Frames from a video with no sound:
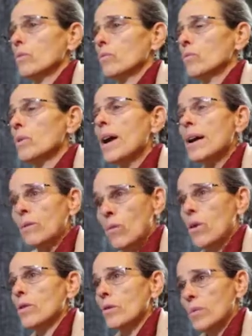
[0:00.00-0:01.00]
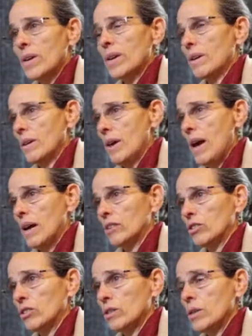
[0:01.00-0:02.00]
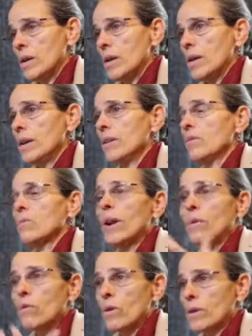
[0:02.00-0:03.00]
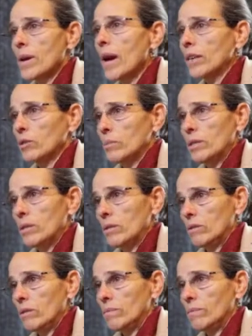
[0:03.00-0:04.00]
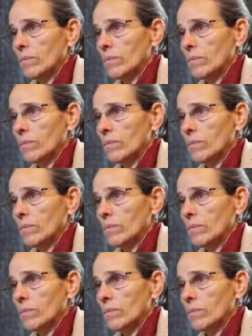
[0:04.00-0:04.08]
rainwater we can catch in a rainwater catchment system.